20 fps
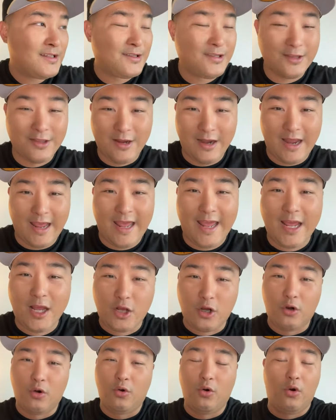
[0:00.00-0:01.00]
to their
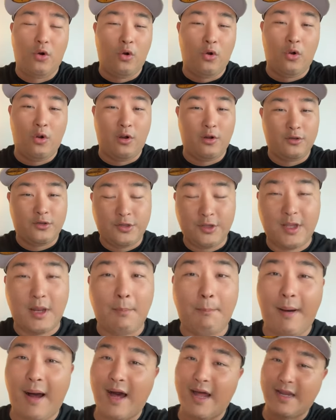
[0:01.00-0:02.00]
ankle or to
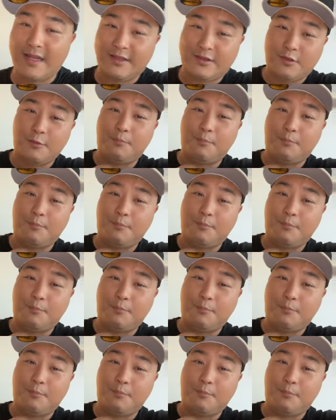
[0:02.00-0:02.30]
their body